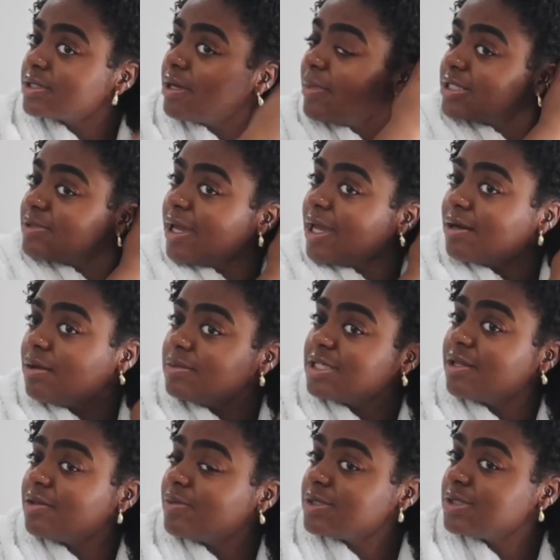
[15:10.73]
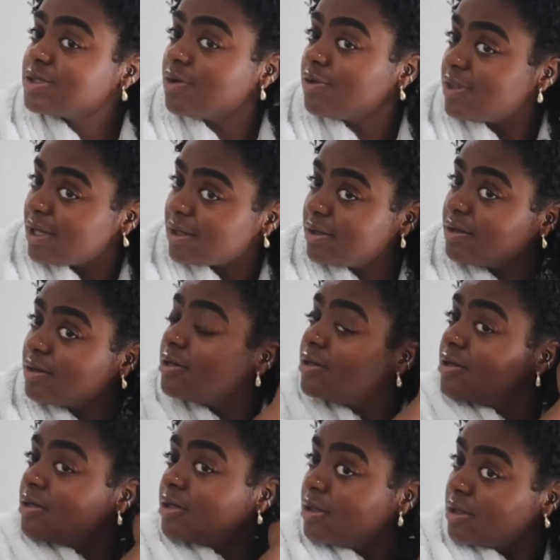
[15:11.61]
that for me just makes
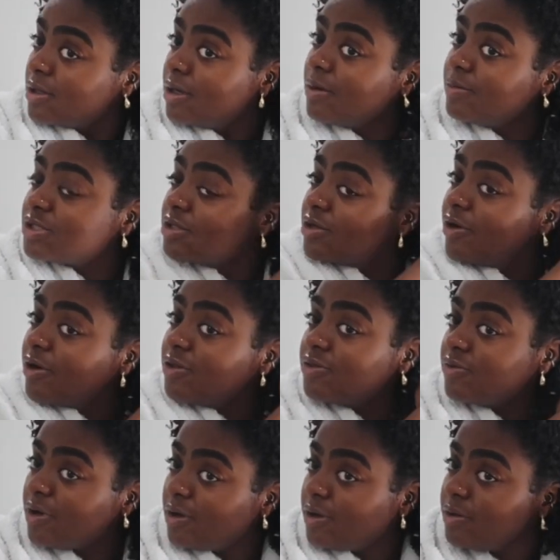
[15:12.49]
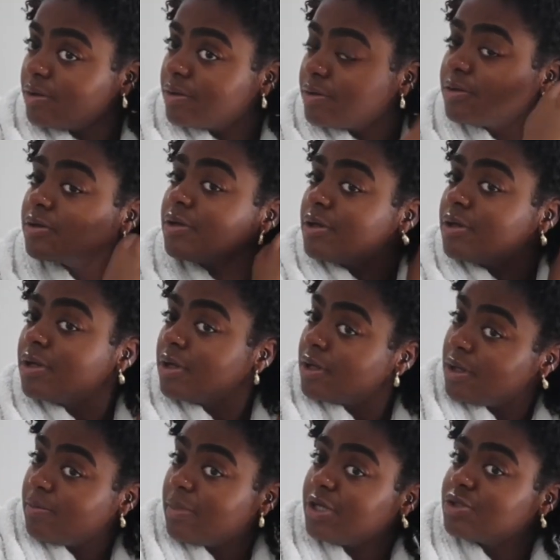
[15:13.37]
my hair lay down a
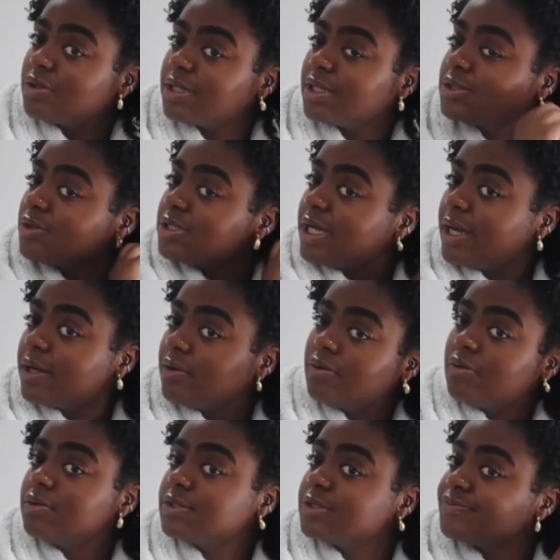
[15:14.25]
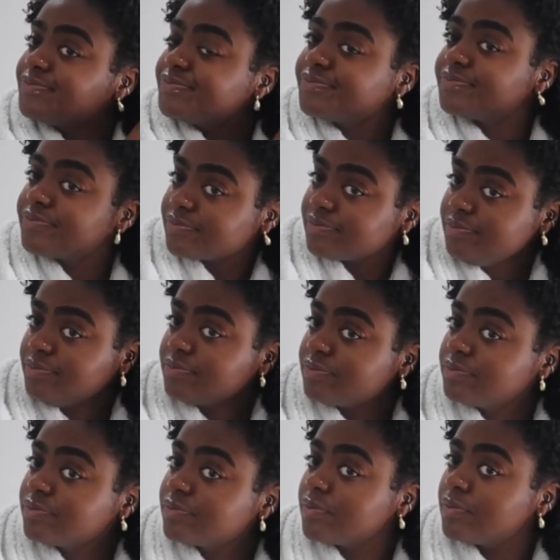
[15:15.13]
lot better. And then I'll
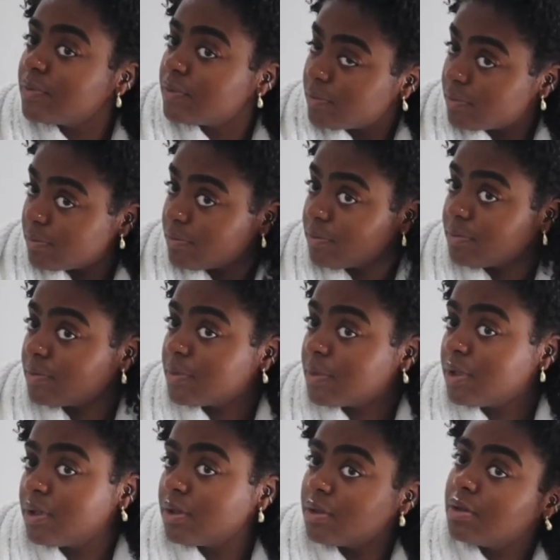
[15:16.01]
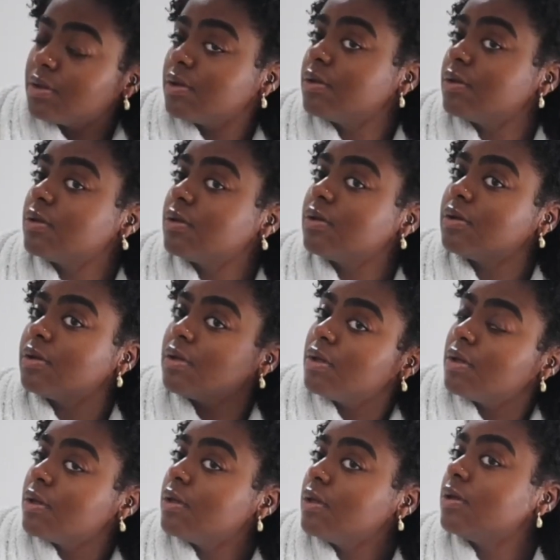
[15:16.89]
do some at my
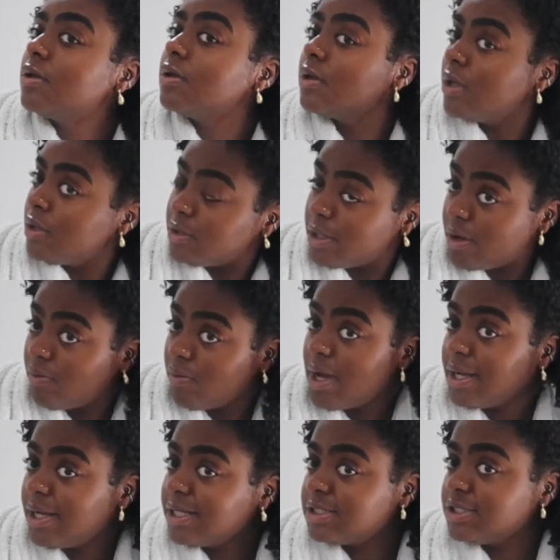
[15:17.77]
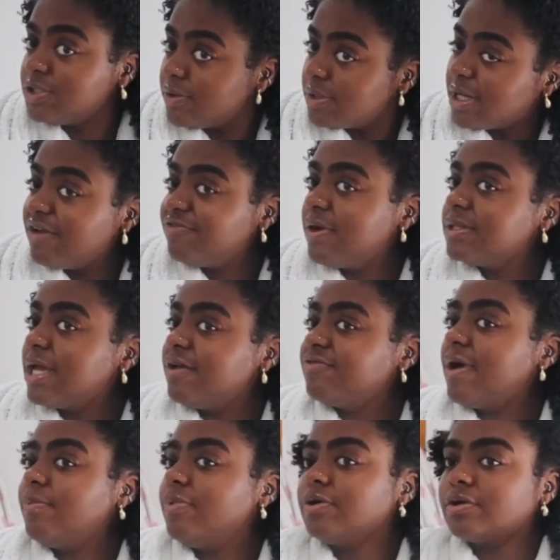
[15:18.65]
edges, and that just keeps my edges
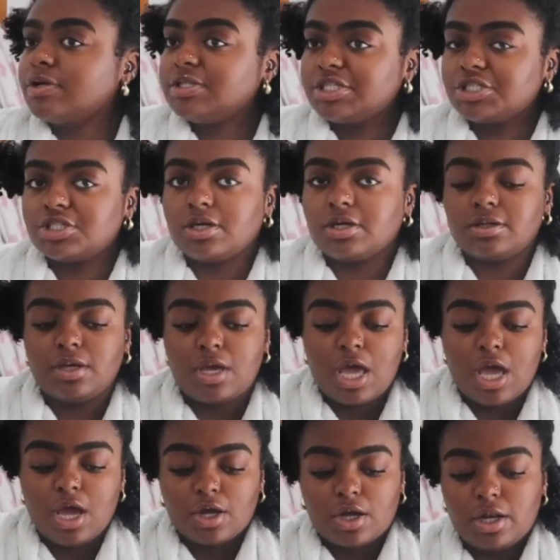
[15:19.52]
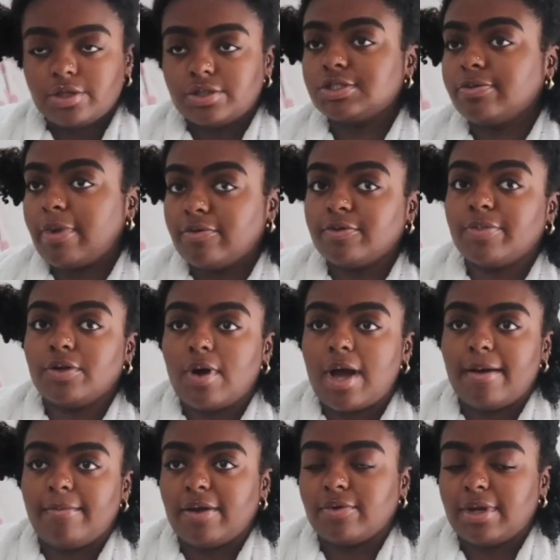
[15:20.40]
really great. The
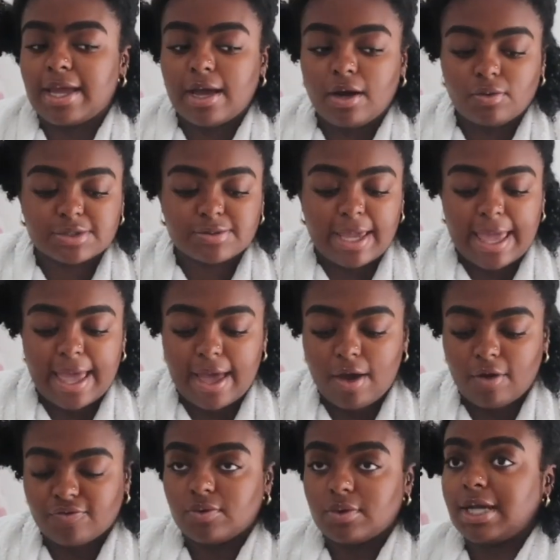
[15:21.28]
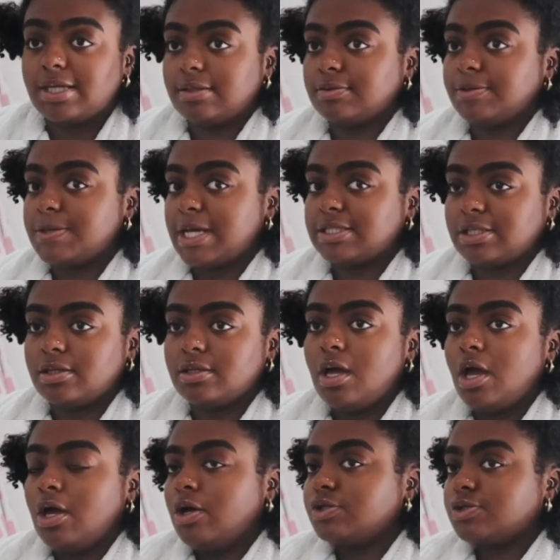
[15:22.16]
only problem with that is like
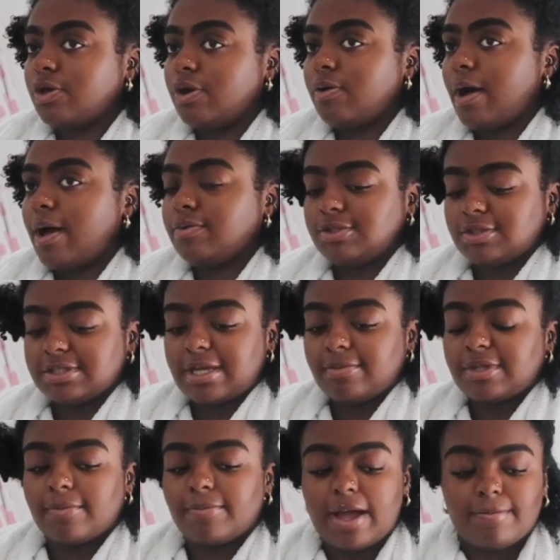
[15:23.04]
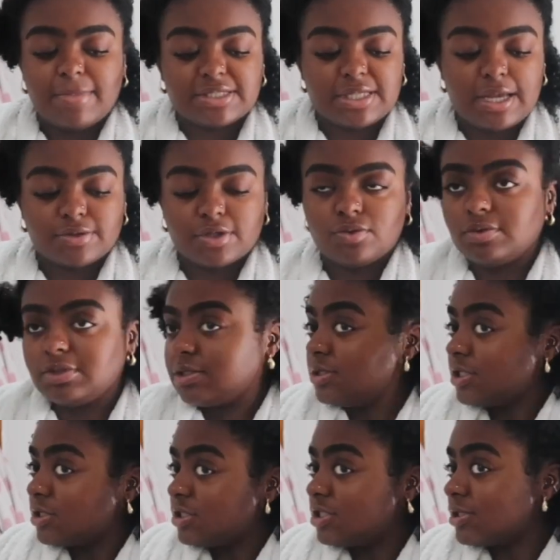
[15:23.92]
if you don't wash it out properly,
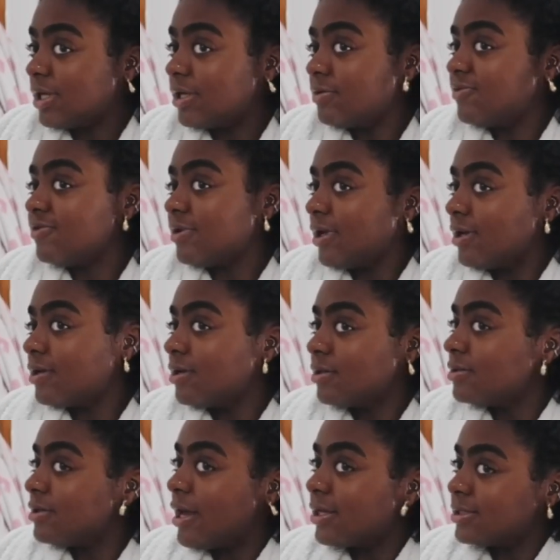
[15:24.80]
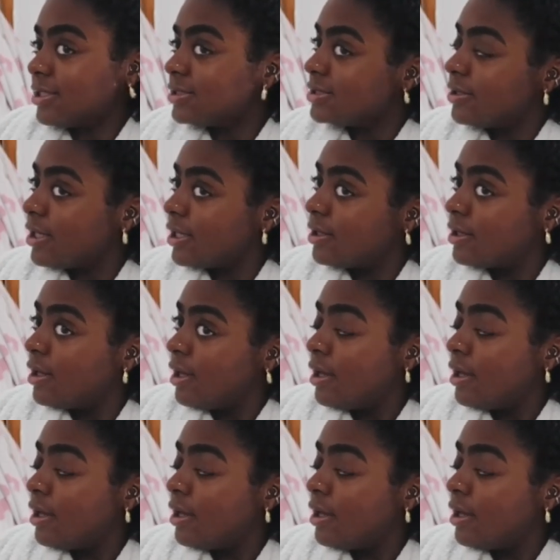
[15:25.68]
obviously it can get stuck to your scalp.